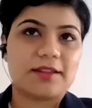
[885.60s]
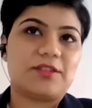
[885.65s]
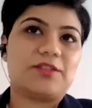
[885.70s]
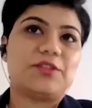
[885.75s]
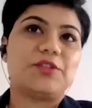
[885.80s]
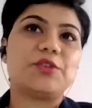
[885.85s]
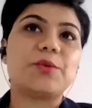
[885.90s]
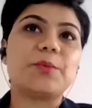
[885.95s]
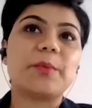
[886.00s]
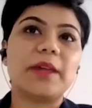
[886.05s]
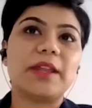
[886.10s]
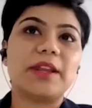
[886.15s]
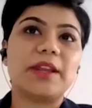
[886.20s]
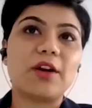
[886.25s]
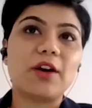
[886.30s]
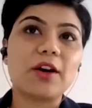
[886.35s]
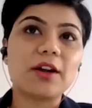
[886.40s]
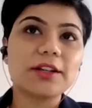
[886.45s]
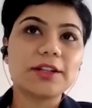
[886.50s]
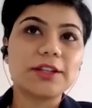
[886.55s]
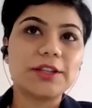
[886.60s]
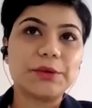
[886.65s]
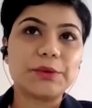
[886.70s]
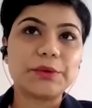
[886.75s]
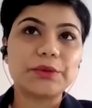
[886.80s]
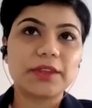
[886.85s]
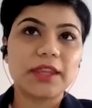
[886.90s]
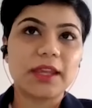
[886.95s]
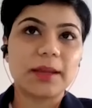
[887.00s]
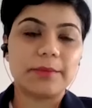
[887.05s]
you may not
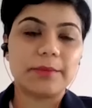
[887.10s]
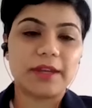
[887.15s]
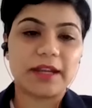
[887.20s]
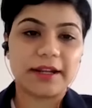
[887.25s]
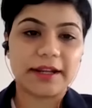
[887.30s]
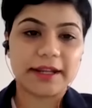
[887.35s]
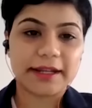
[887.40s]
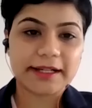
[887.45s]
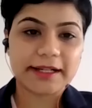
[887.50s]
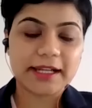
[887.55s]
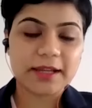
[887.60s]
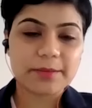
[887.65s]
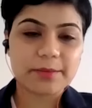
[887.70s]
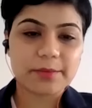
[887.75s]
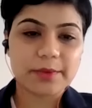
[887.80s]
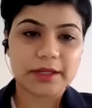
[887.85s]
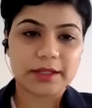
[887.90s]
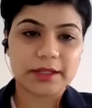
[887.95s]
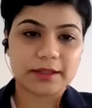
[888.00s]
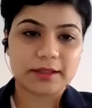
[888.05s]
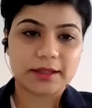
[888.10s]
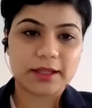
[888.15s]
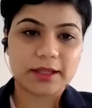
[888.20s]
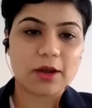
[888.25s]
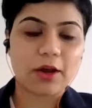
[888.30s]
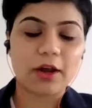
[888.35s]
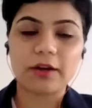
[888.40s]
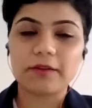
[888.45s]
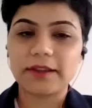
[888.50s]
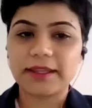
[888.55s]
use them directly, but they
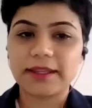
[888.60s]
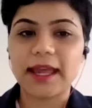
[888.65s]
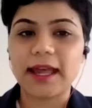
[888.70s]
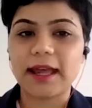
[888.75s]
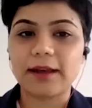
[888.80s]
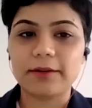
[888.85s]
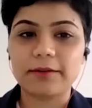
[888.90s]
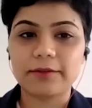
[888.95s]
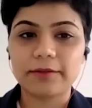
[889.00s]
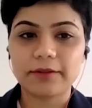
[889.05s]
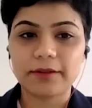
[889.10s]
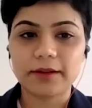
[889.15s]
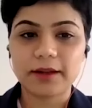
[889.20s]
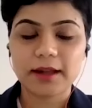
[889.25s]
always have,